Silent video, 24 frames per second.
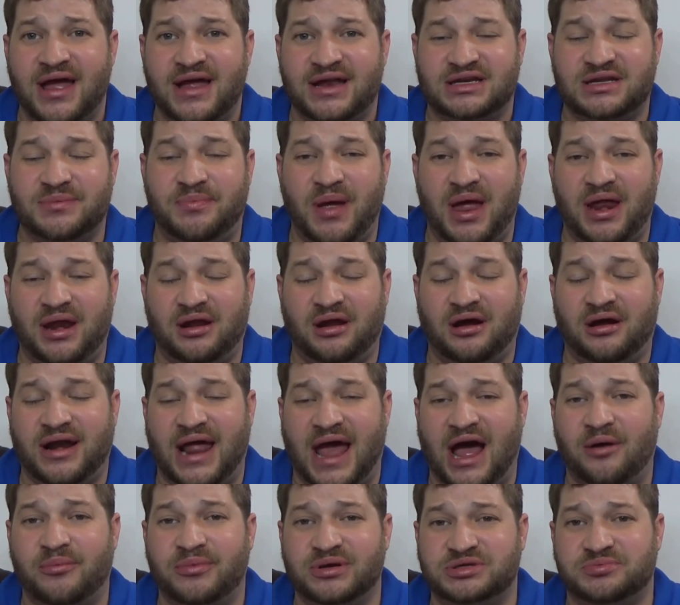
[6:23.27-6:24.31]
depending on
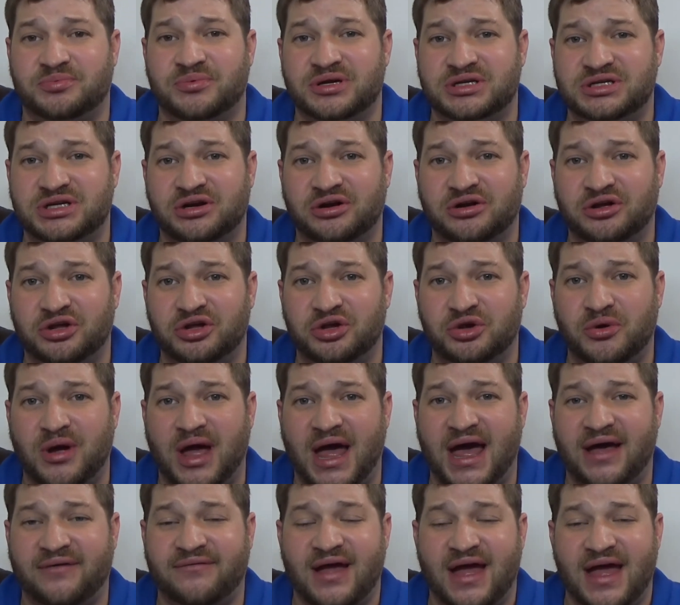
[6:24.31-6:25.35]
how much material you
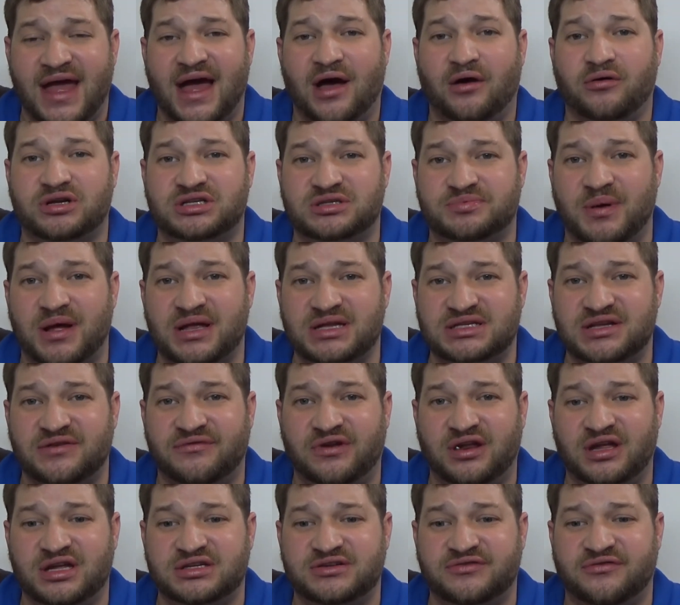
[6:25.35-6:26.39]
have, how expensive
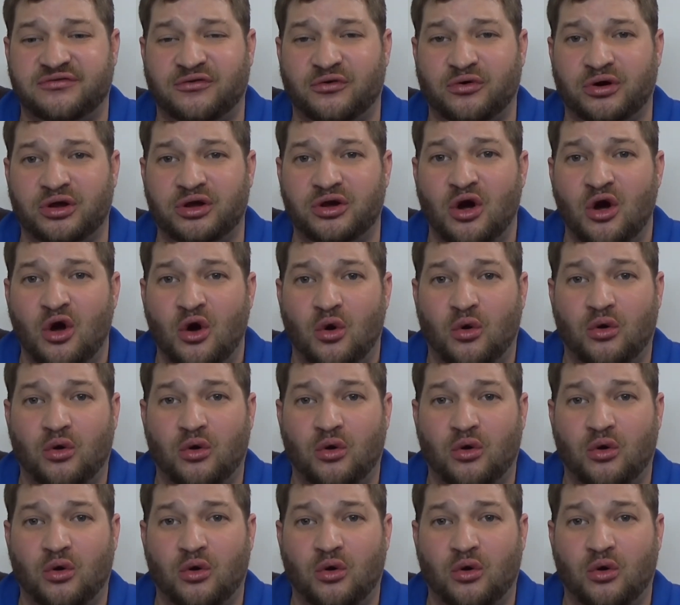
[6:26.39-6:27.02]
it is for you,